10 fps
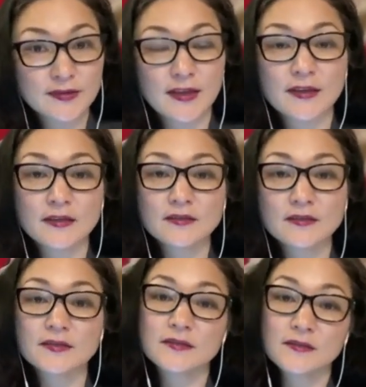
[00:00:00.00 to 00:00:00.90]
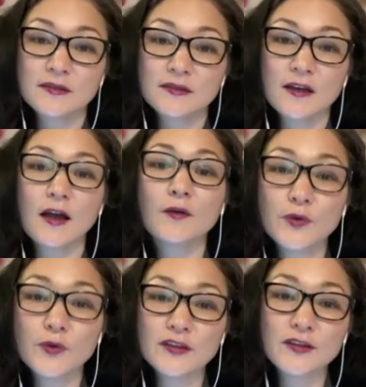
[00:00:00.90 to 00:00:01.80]
And a
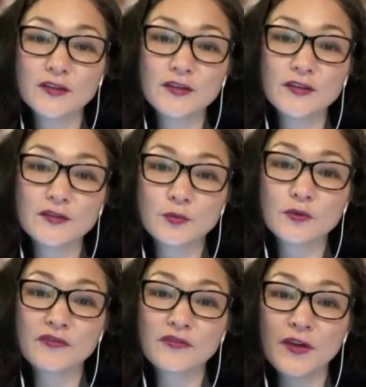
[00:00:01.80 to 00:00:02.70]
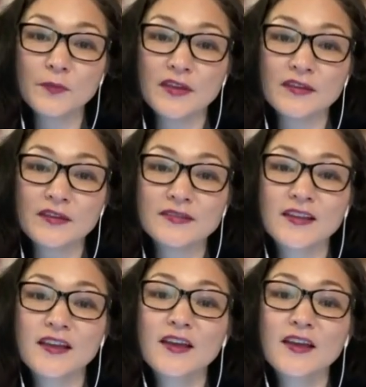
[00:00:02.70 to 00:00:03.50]
really good rule of thumb is